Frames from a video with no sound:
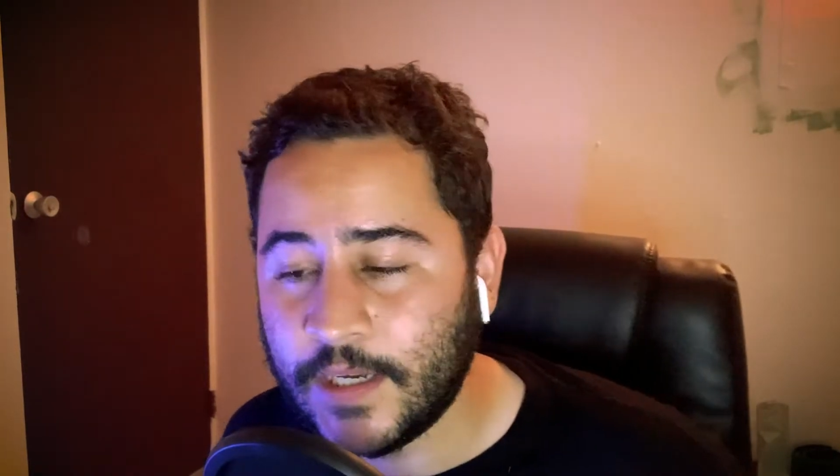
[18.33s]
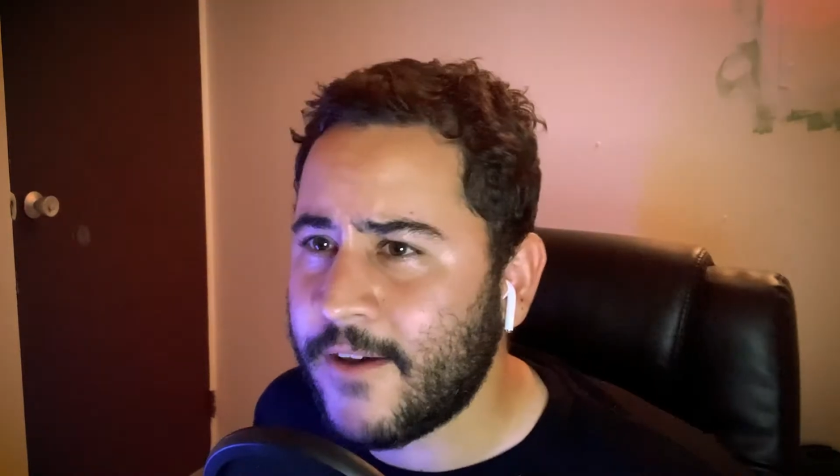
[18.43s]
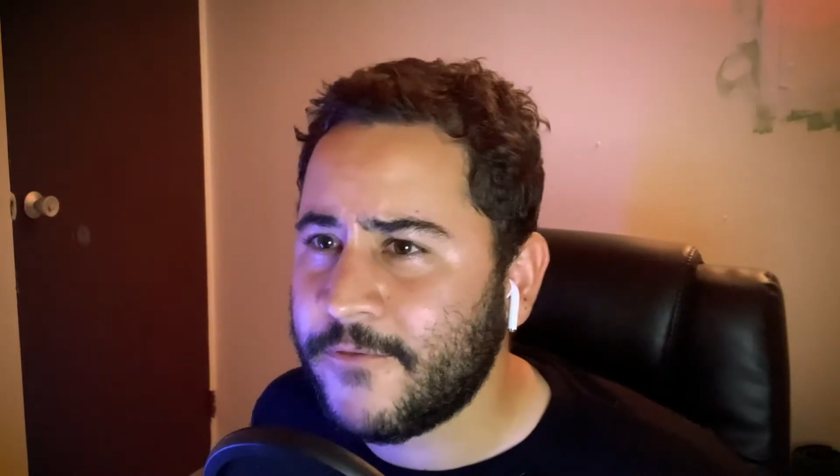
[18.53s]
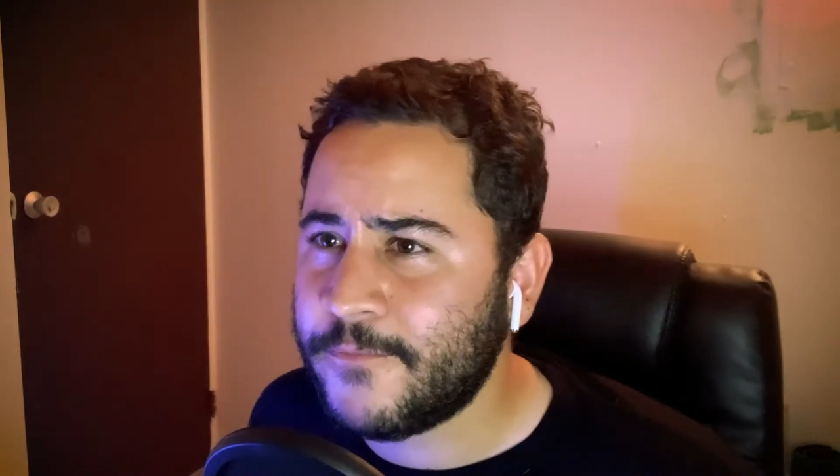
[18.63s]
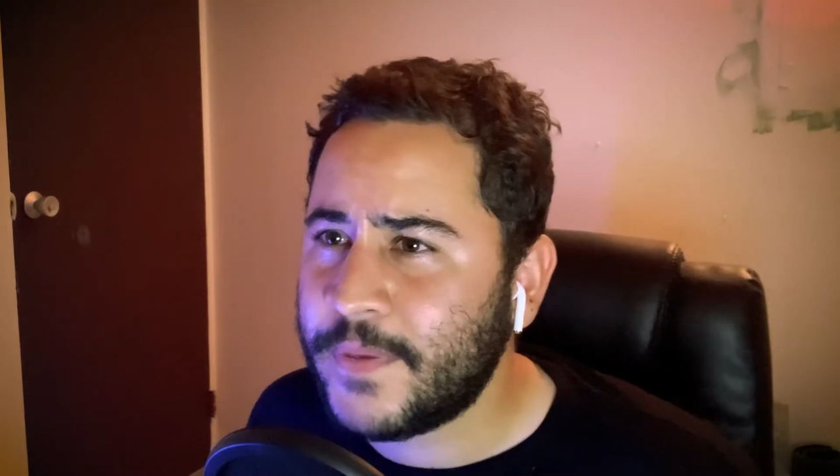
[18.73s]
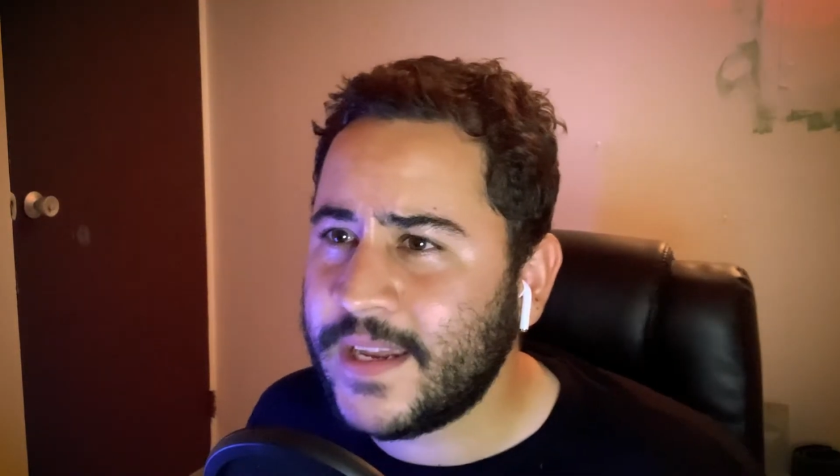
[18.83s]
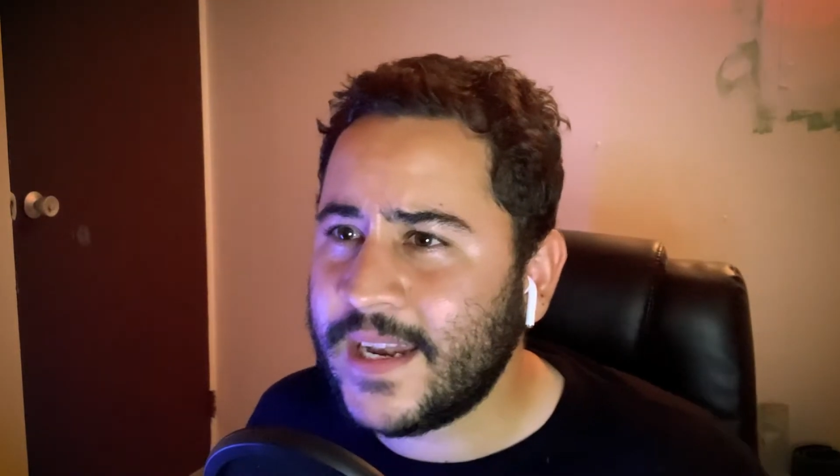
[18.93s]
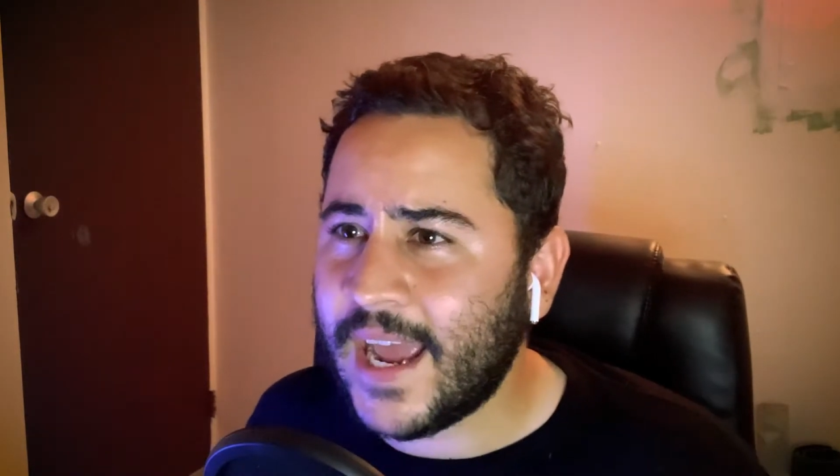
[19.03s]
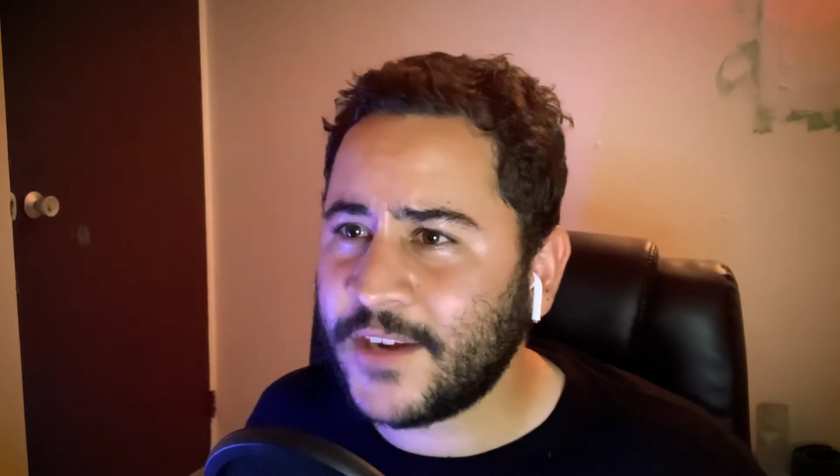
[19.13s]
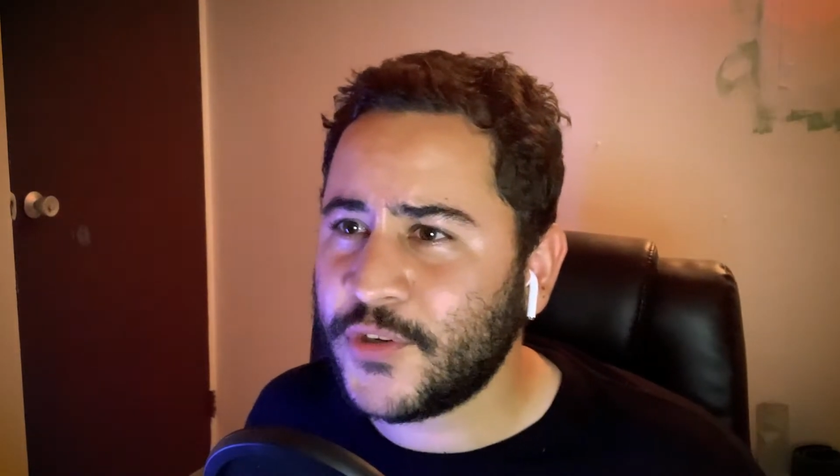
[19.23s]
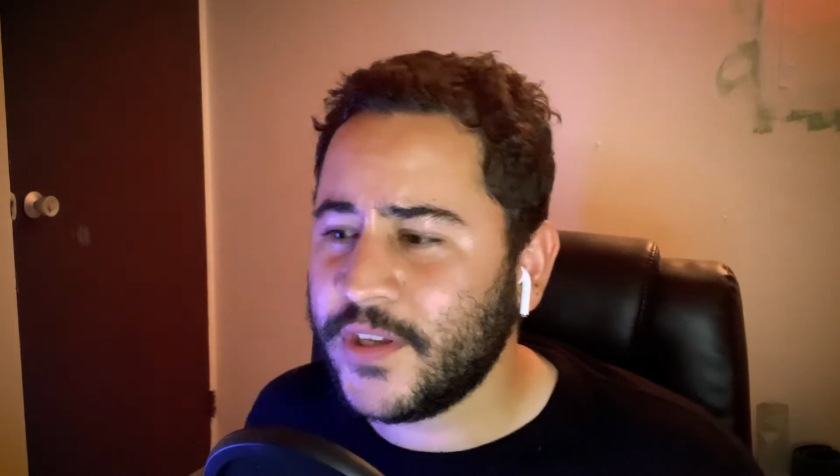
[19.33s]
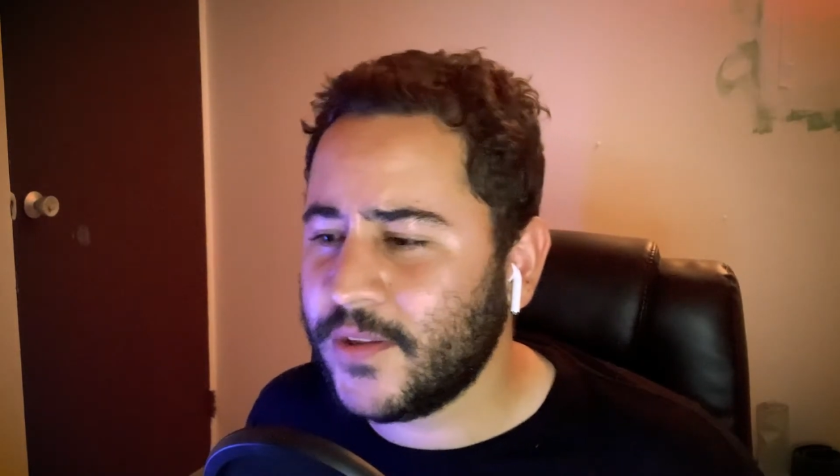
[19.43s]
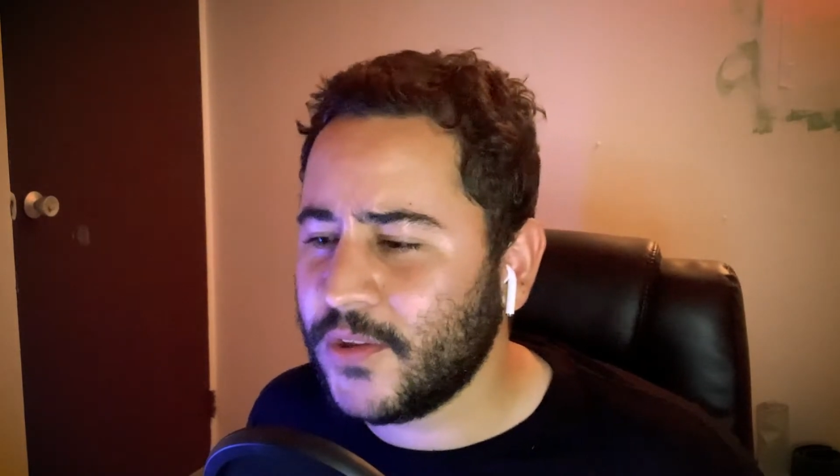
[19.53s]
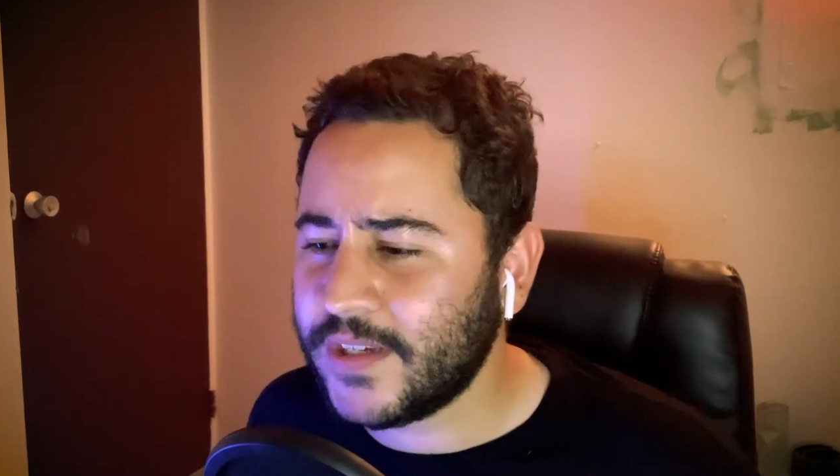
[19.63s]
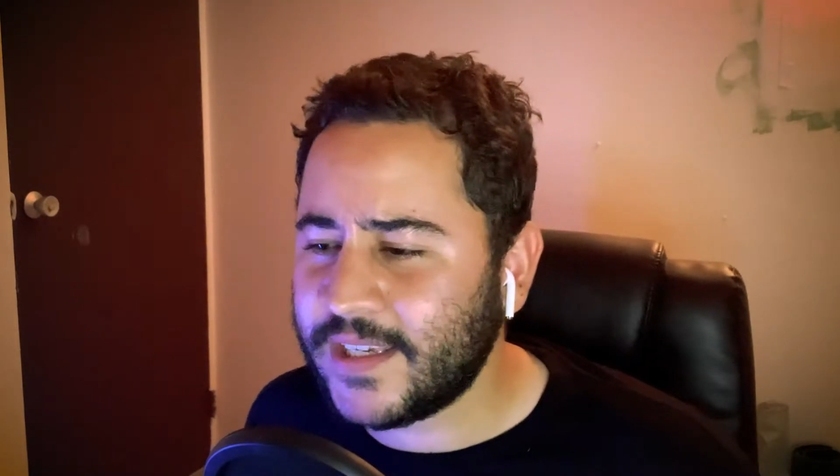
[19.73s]
I've been
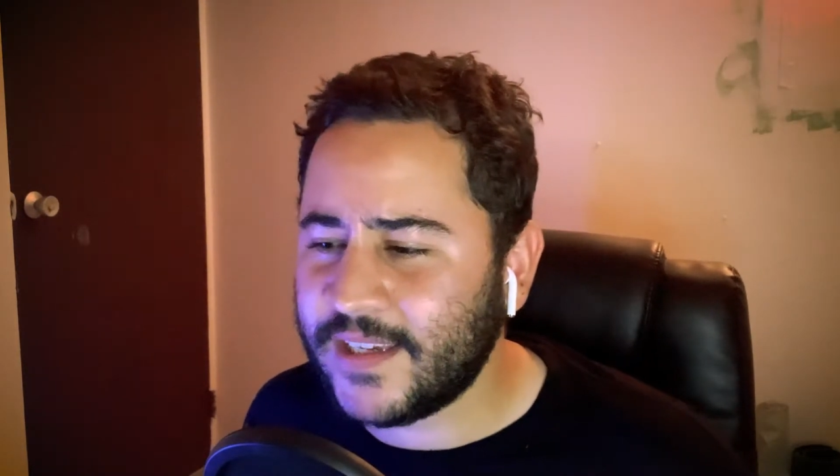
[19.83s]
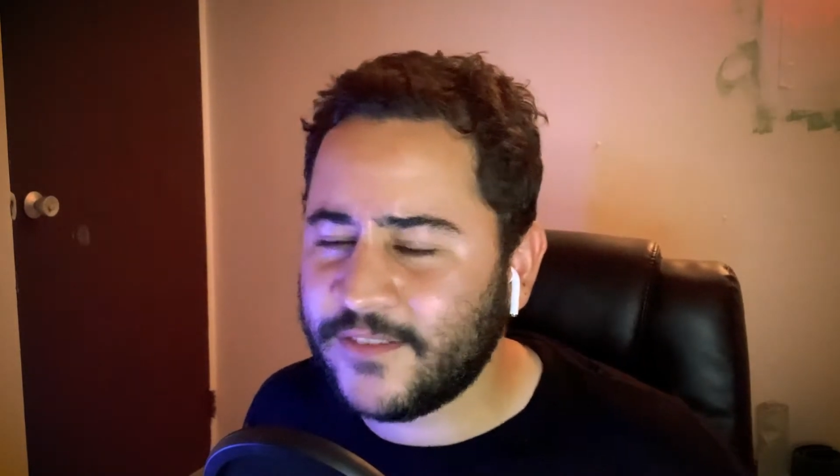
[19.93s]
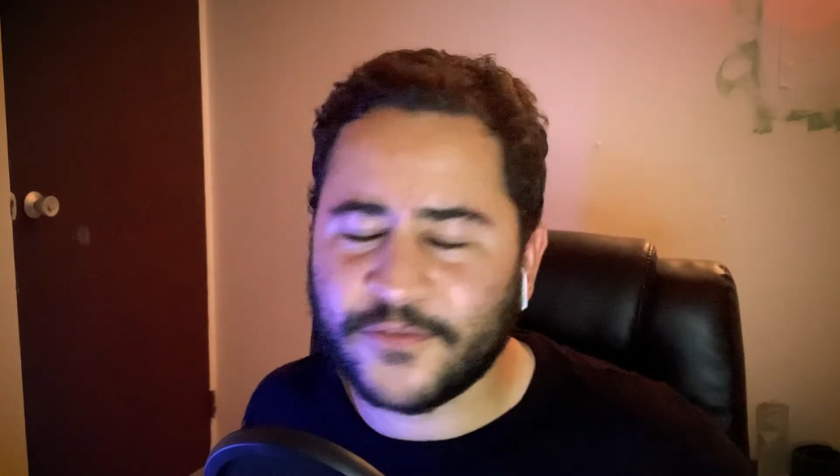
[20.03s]
actually looking